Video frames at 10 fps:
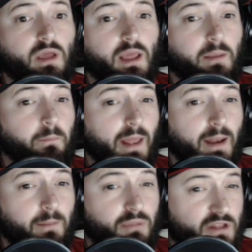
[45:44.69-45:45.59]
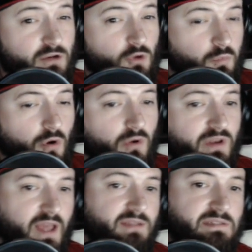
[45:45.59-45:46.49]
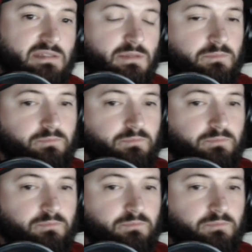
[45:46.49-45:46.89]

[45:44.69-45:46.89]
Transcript: in political protest